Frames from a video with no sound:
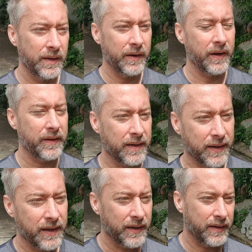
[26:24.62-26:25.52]
you know, I think I
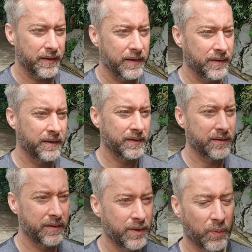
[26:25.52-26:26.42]
gotta
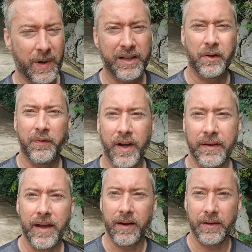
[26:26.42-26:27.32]
rectify
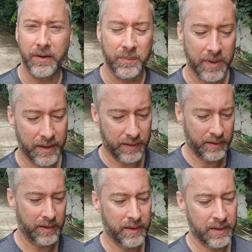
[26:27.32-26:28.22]
that a little bit
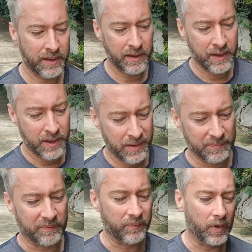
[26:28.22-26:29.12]

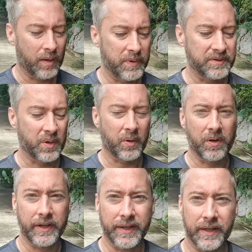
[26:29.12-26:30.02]
before I'll be
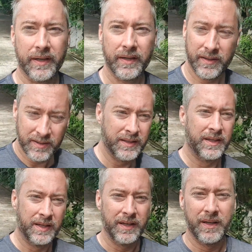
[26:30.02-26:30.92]
totally
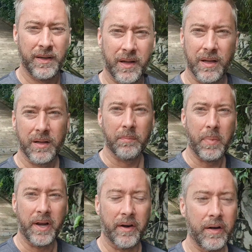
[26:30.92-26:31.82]

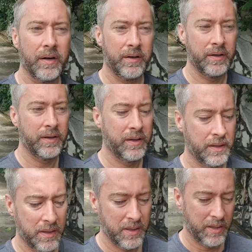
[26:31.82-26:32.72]
better.
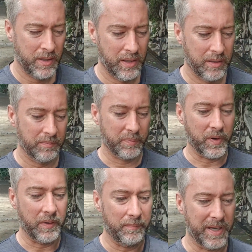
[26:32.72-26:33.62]

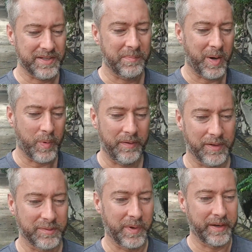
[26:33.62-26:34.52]
But basically my wife
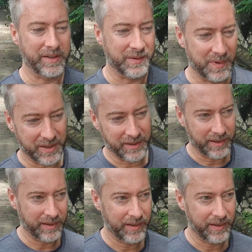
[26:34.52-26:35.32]
explained it to me